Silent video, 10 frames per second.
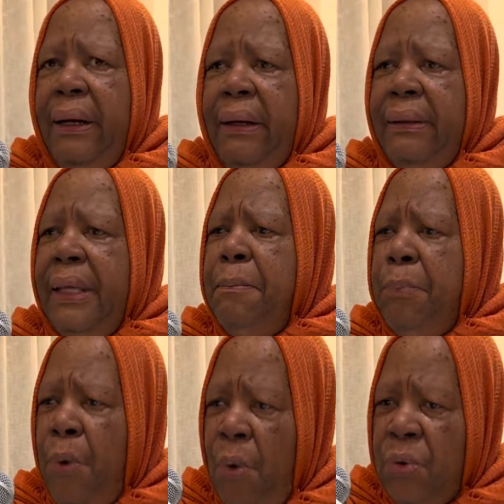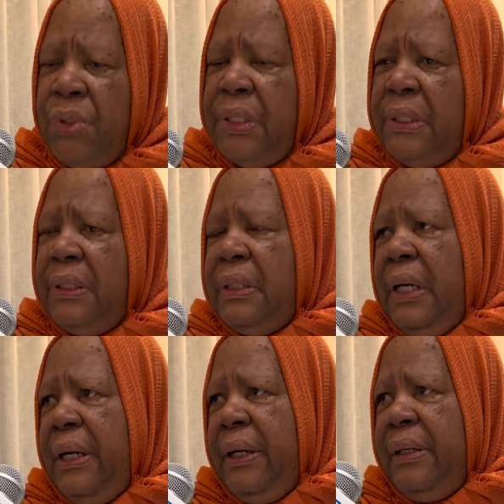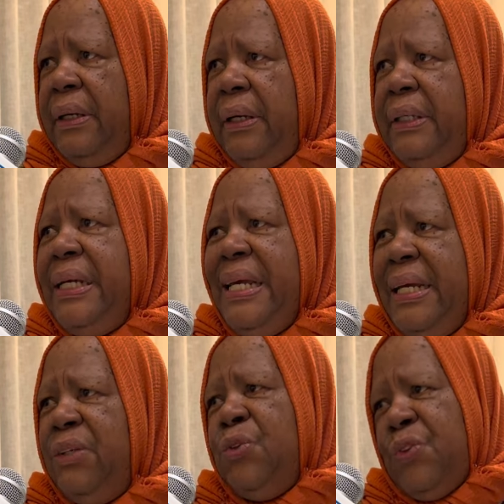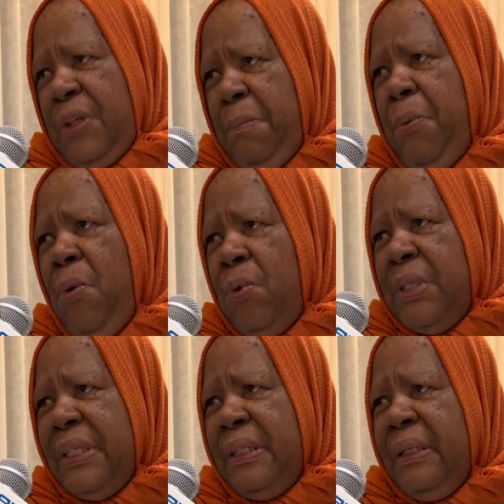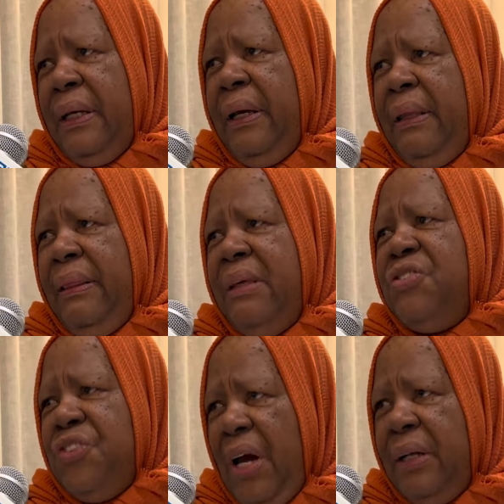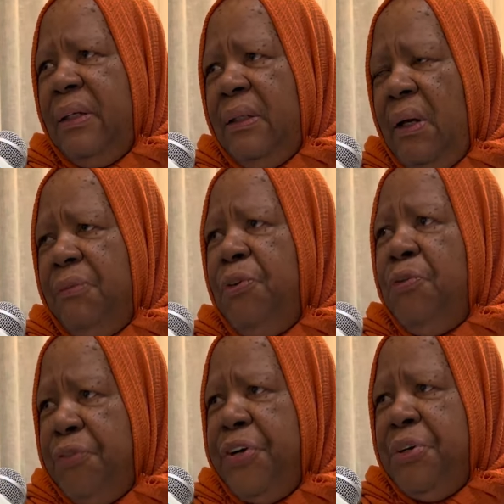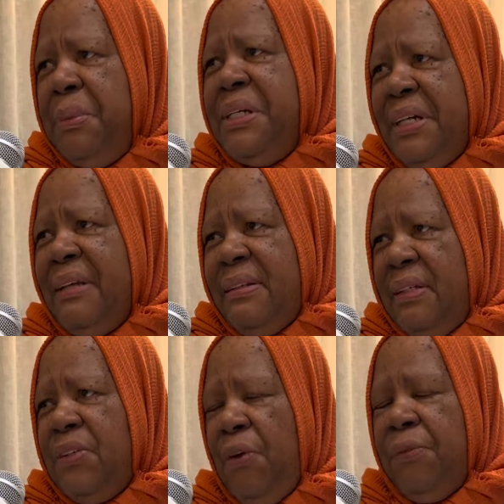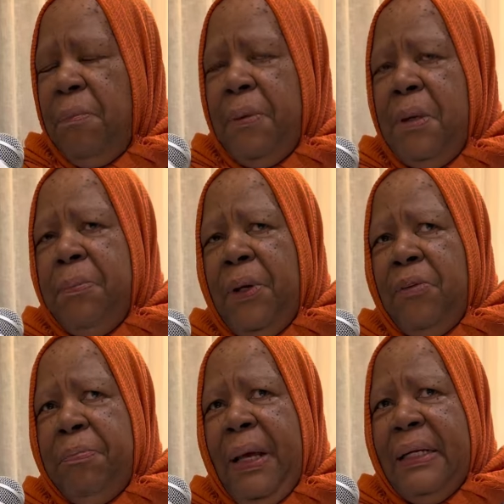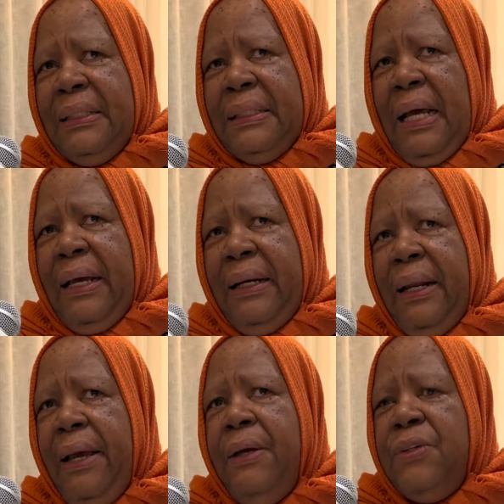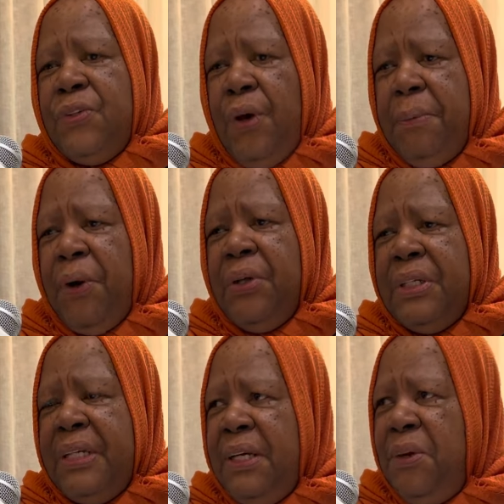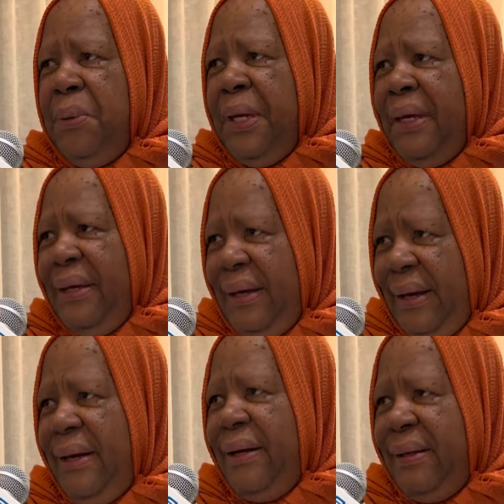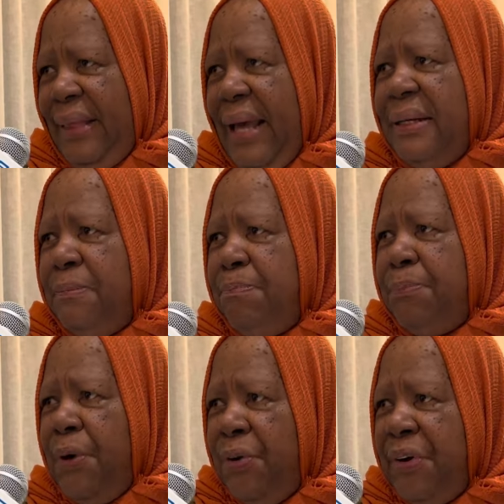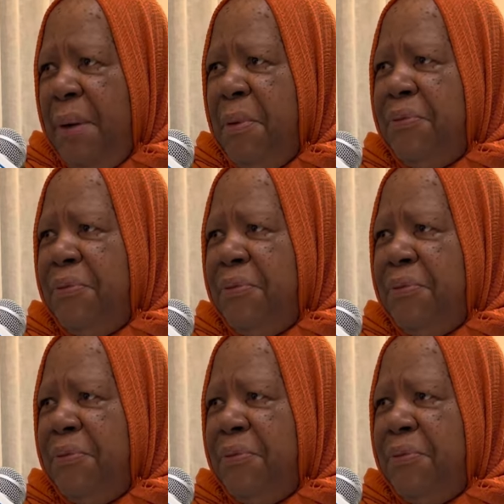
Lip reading: the important need to support the struggle for freedom and justice of the people of Palestine. So I'm continuing that program of